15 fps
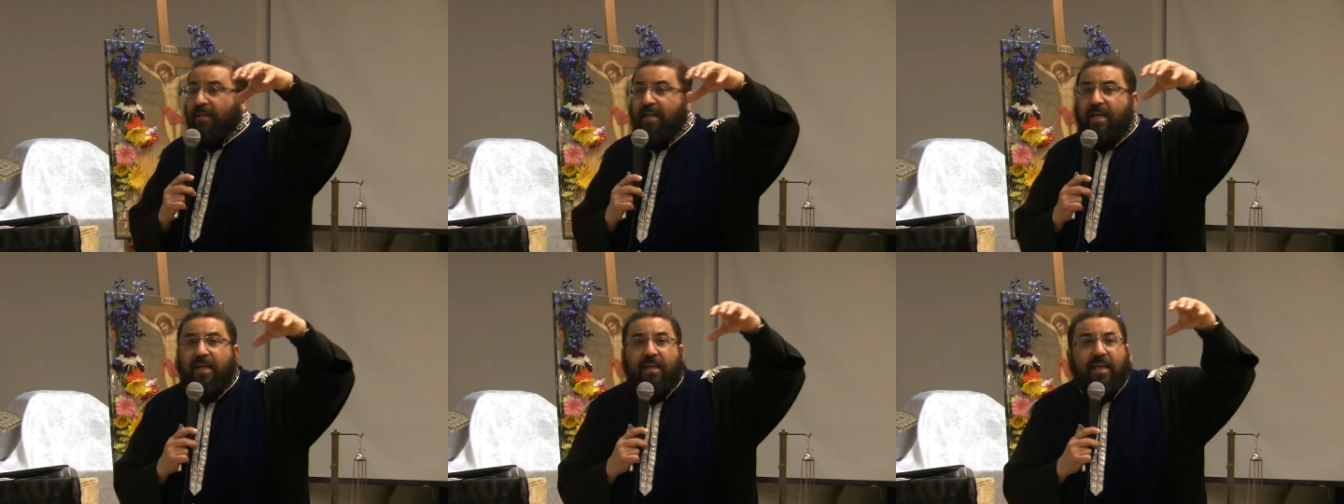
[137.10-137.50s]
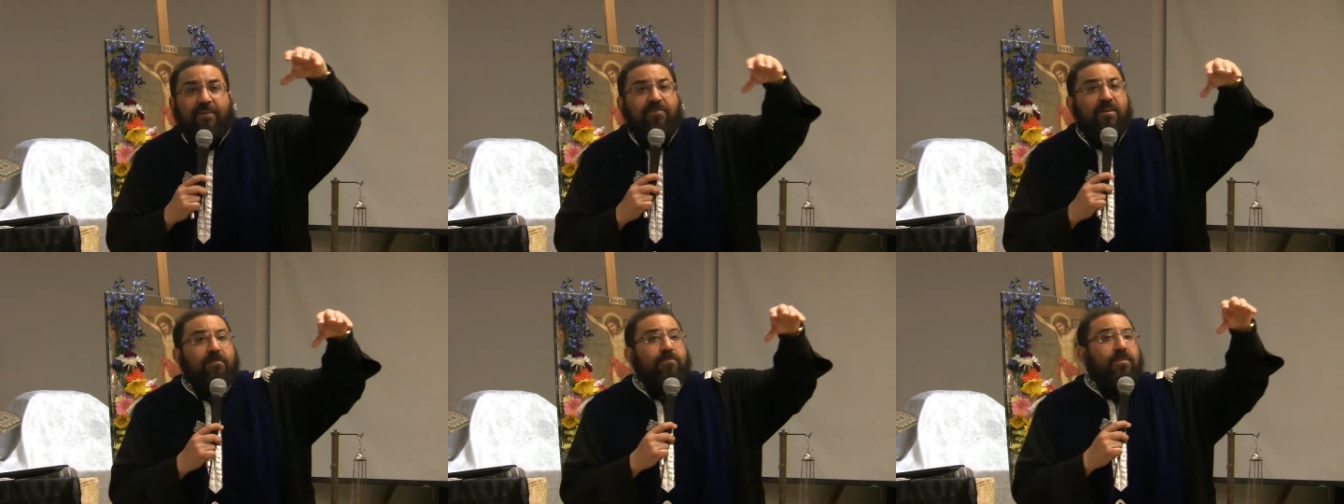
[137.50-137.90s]
and give
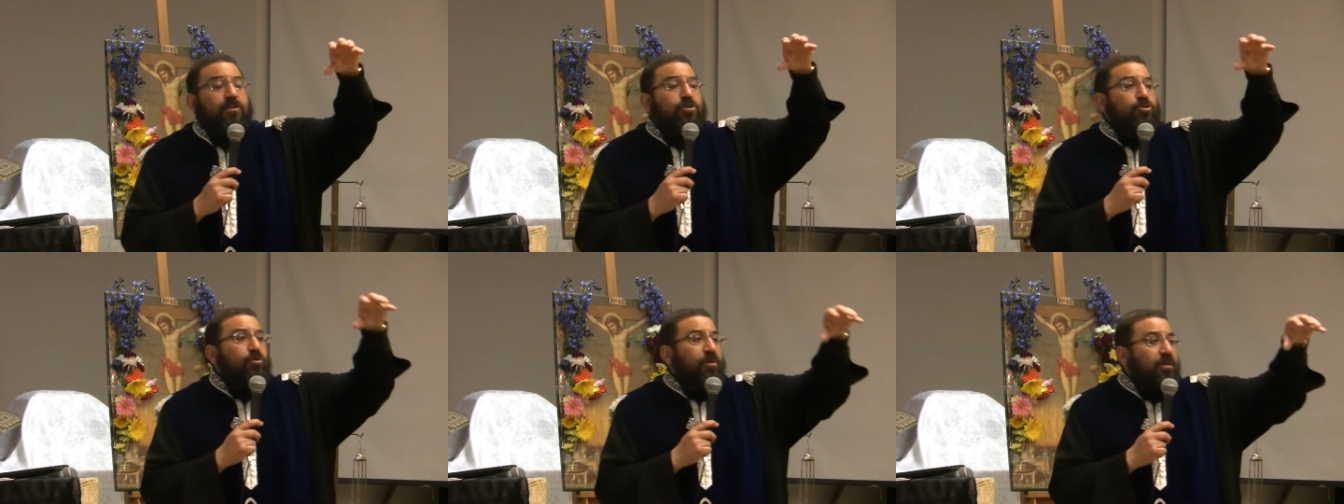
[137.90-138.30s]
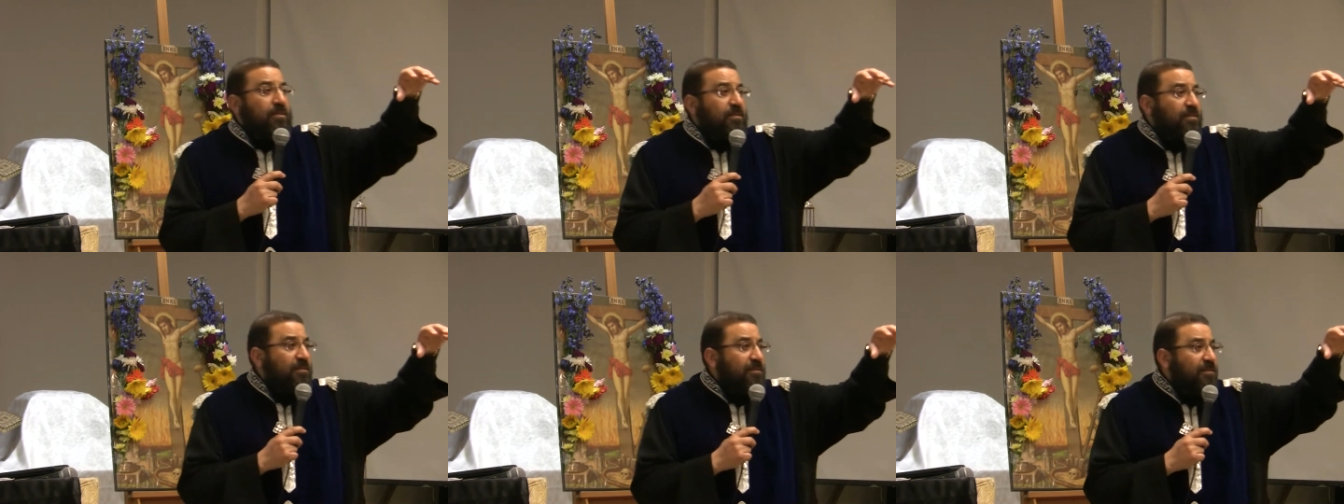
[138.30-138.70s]
him the
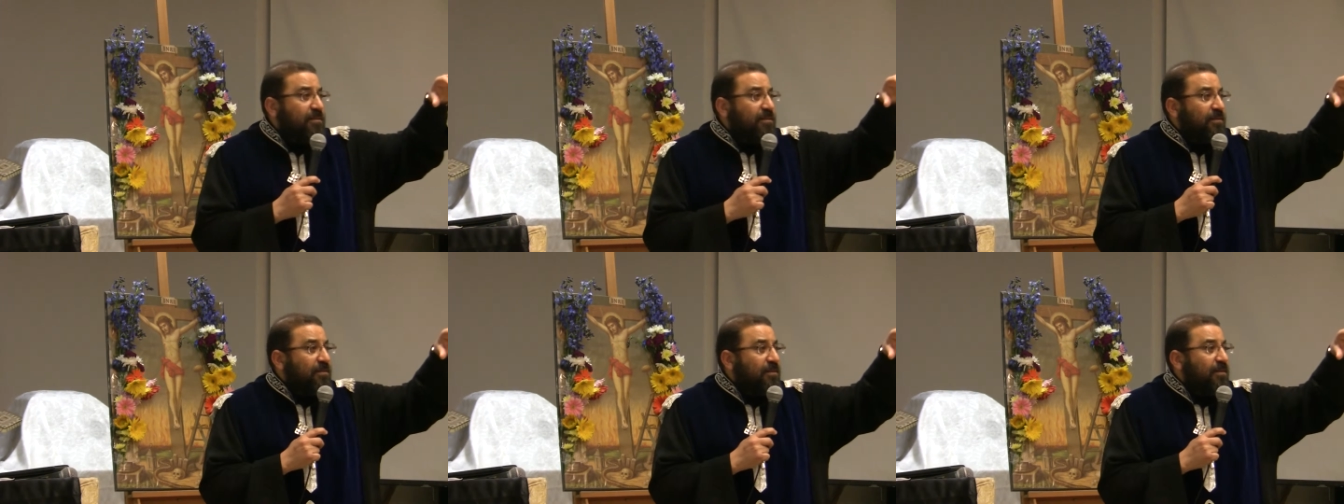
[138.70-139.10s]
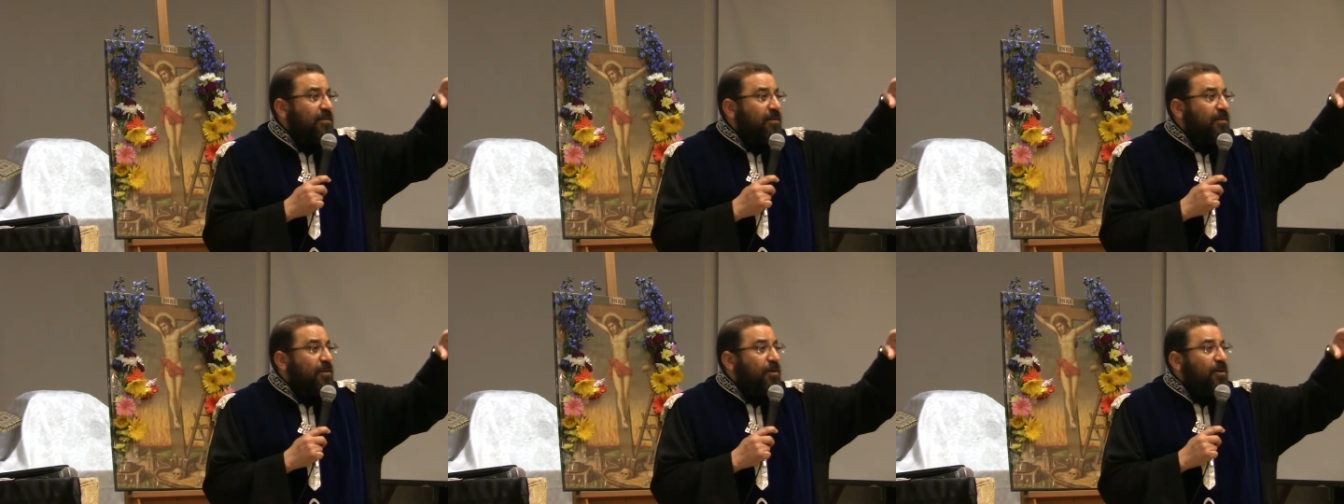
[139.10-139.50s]
choice.
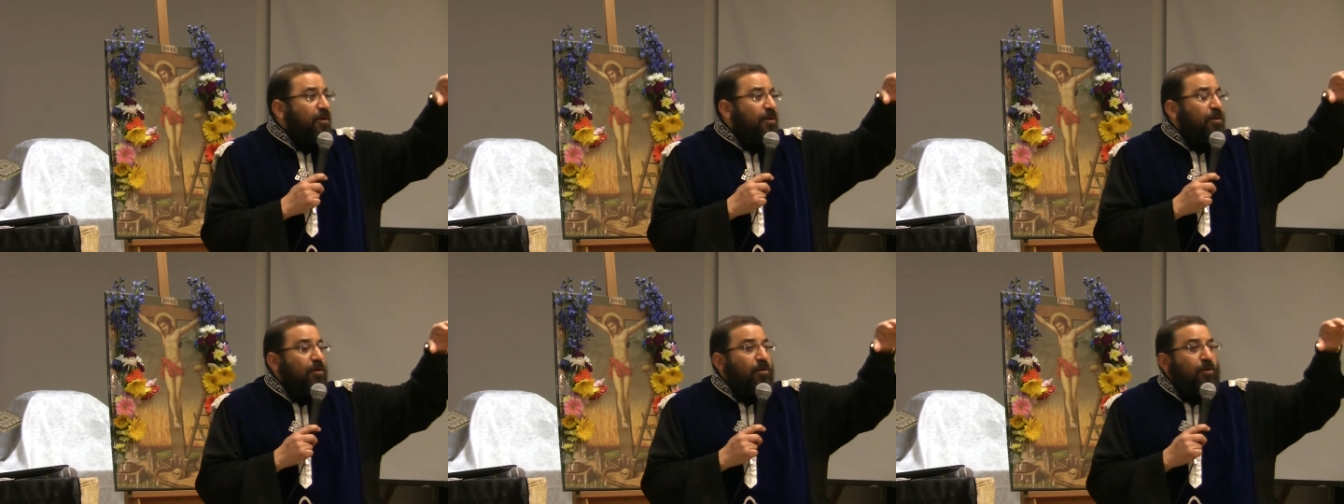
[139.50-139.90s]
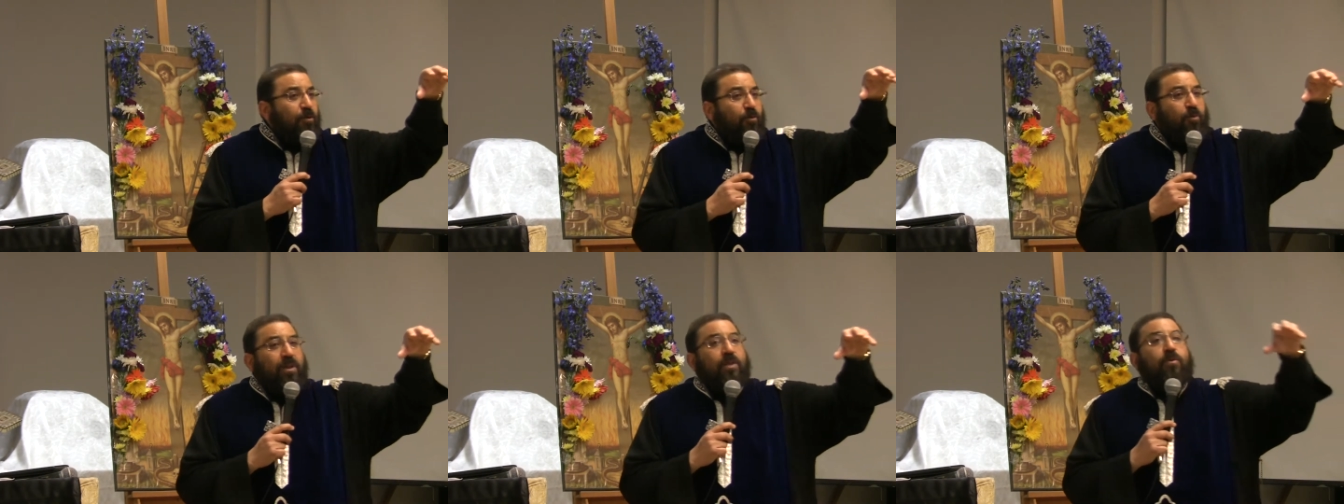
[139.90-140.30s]

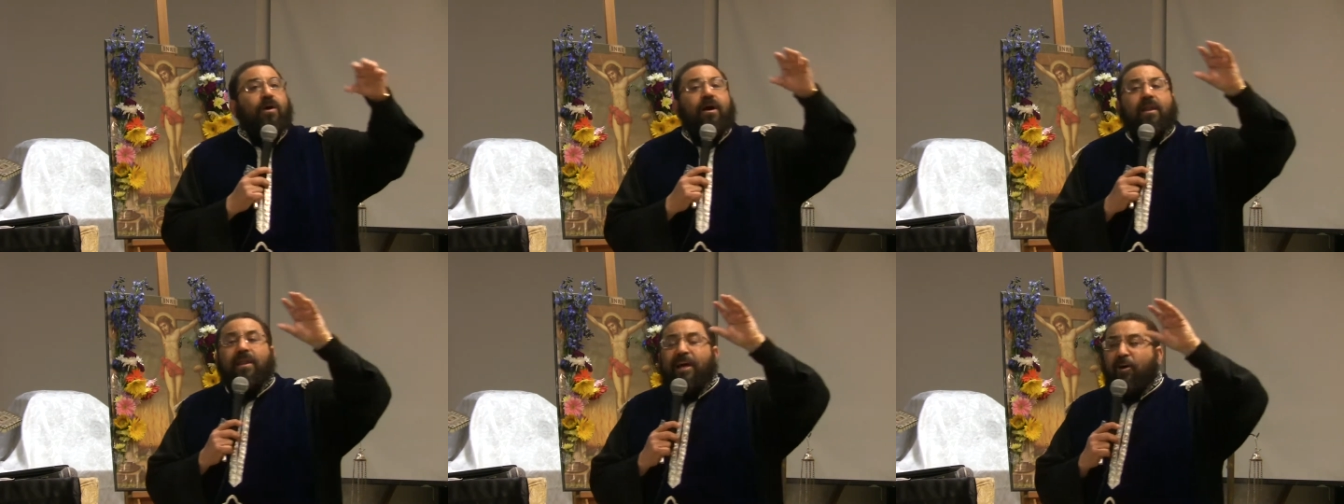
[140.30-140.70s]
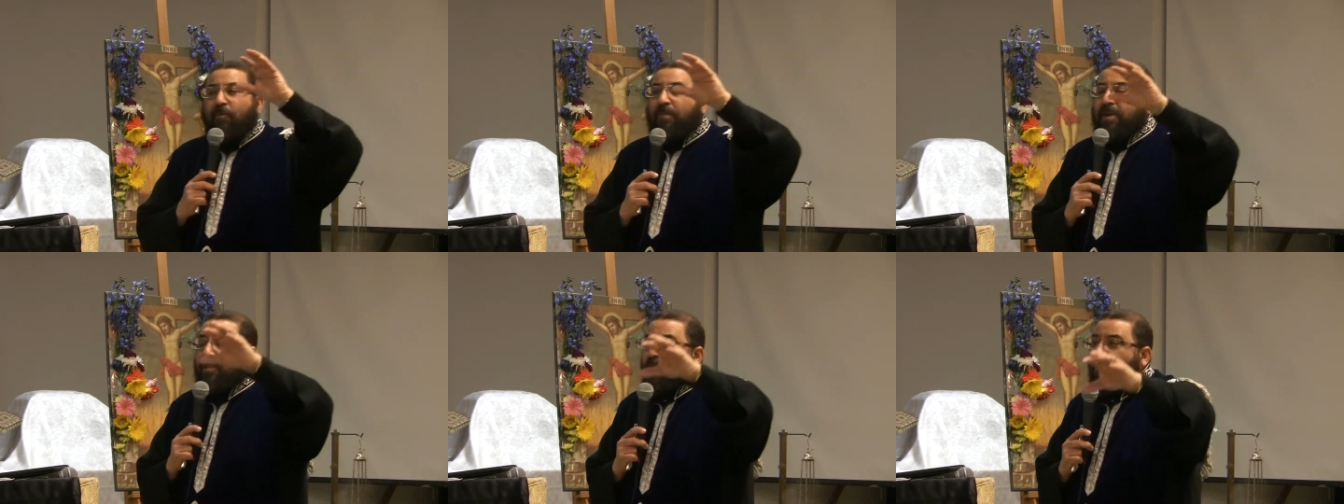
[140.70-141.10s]
Will you allow
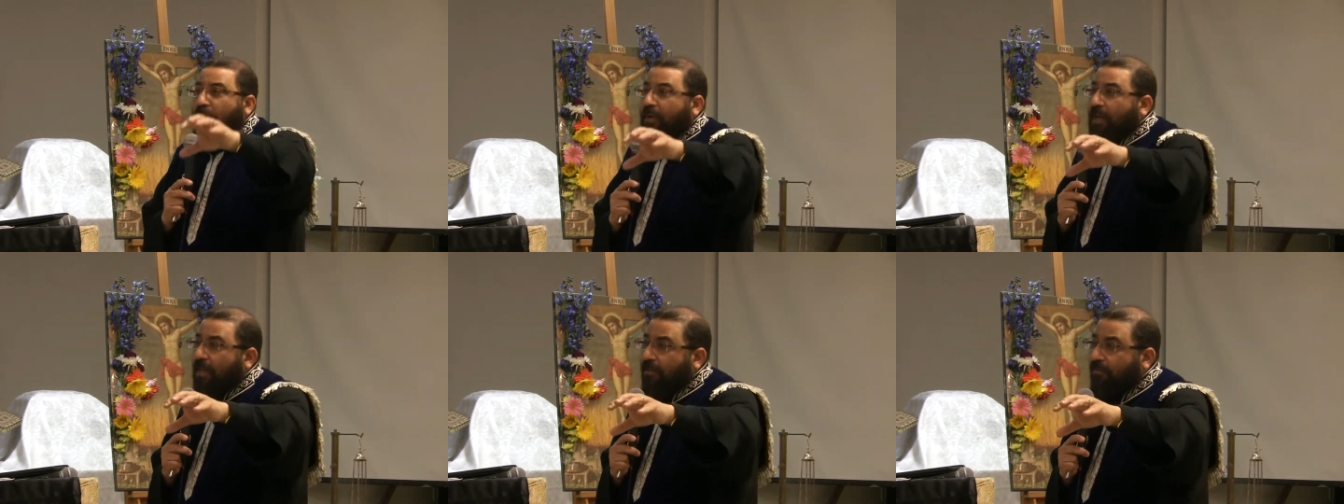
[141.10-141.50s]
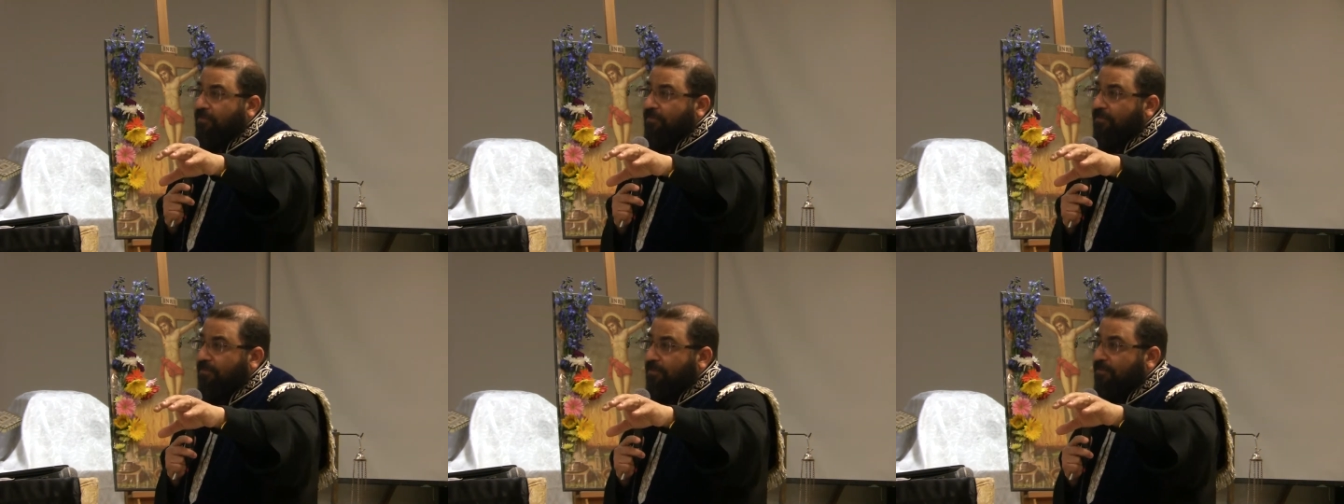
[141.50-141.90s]
me in your
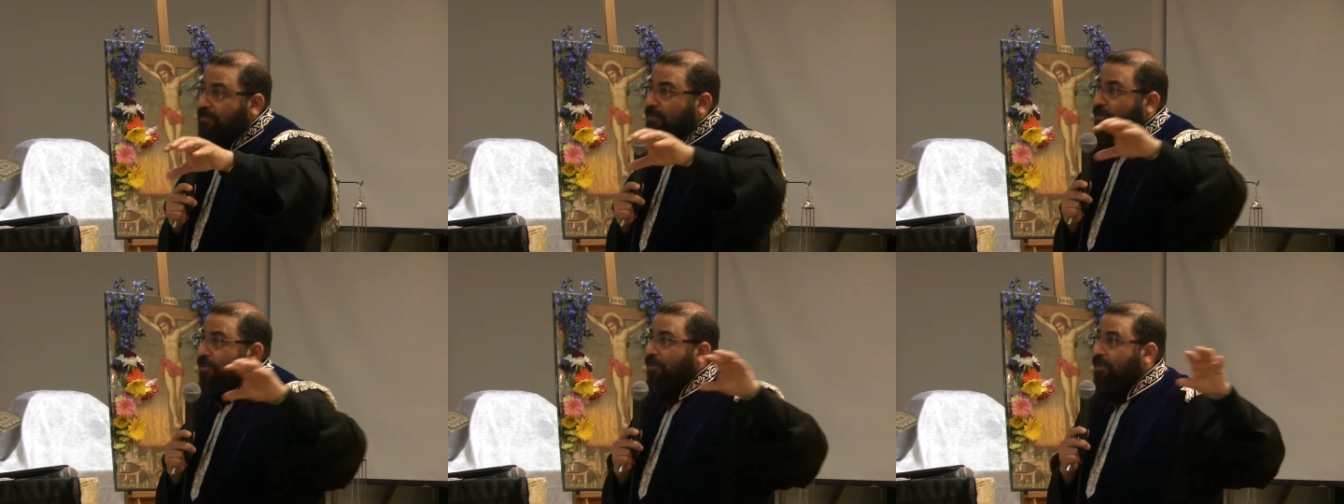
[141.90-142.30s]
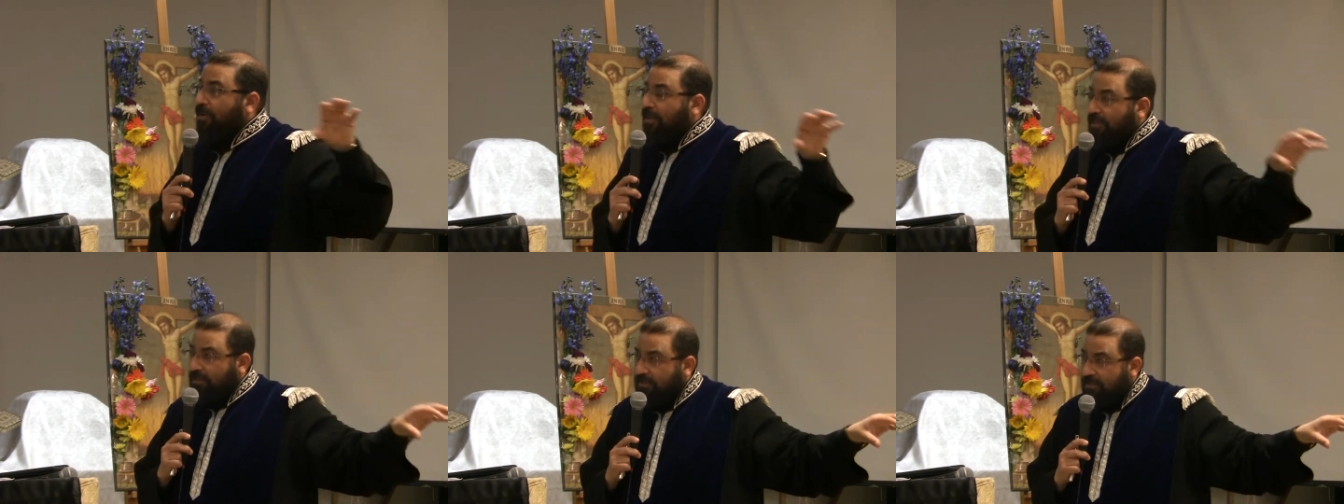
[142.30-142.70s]
life or
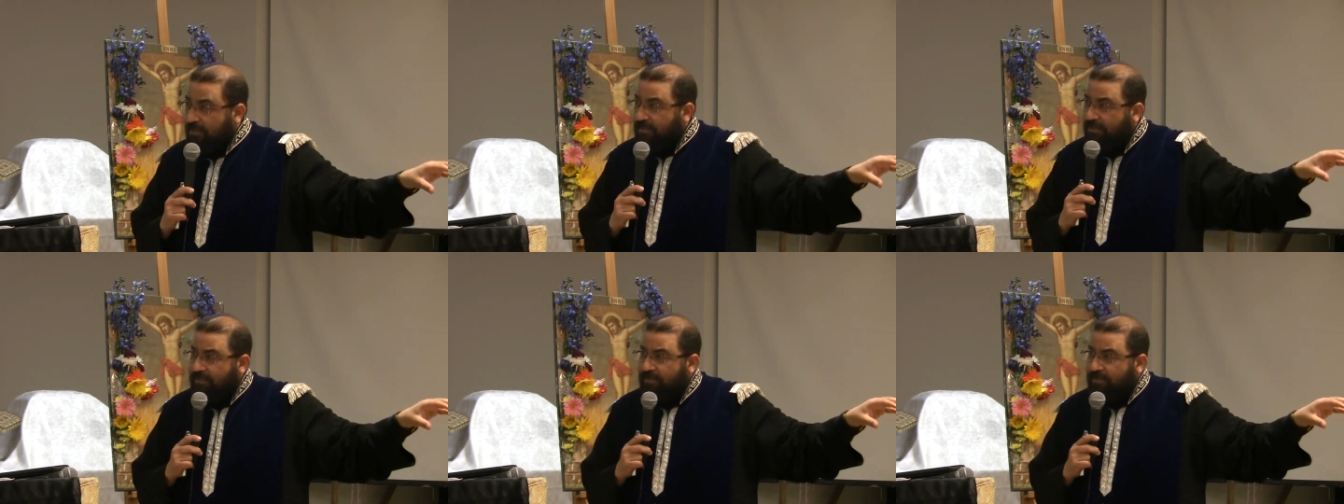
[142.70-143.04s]
not?